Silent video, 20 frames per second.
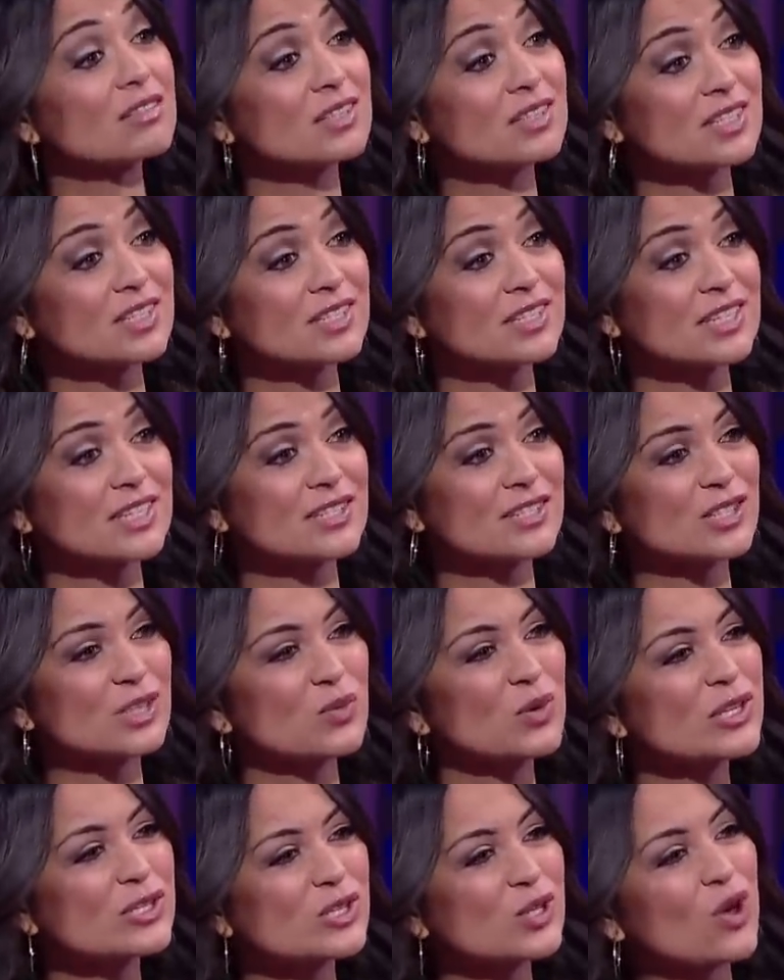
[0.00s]
to the season.
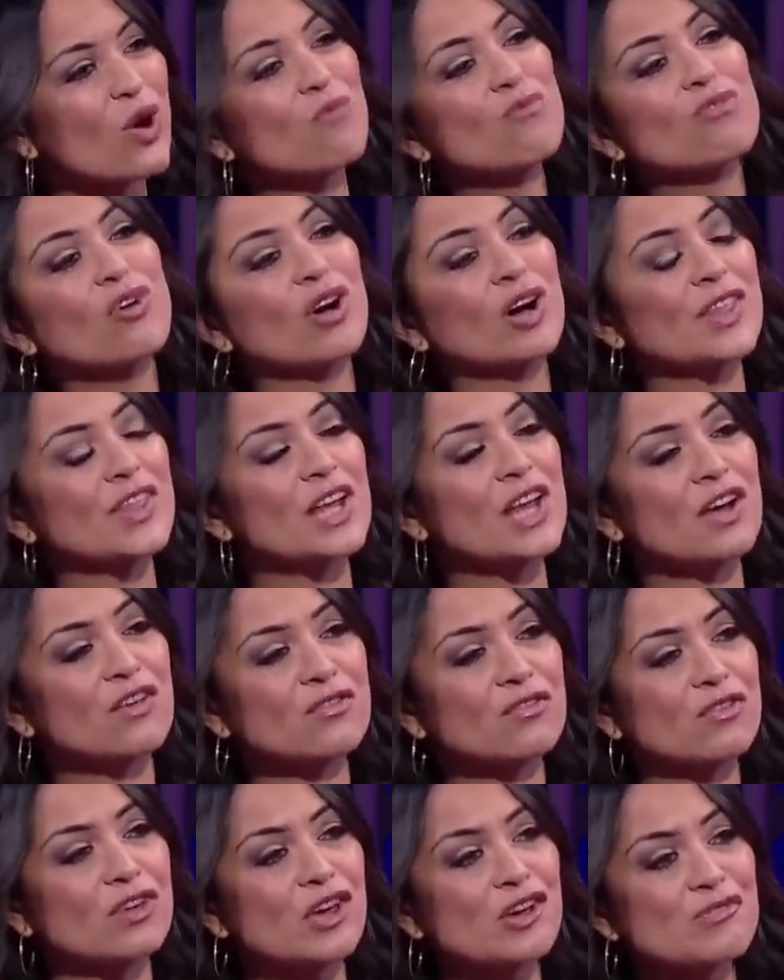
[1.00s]
So what's gone wrong in the
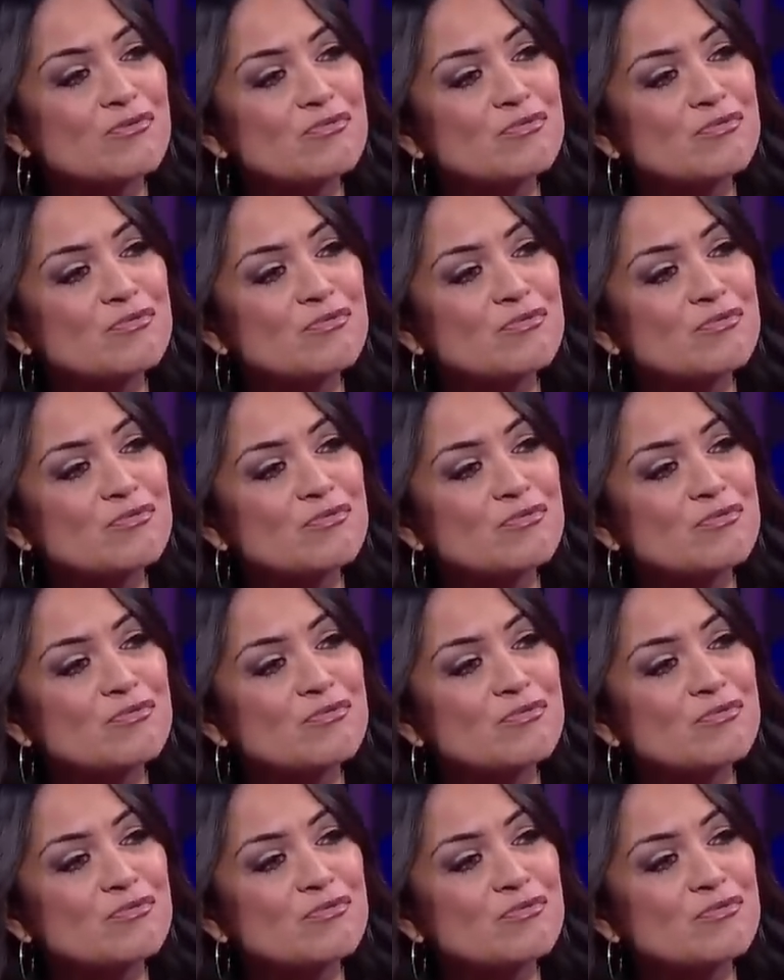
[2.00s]
last few?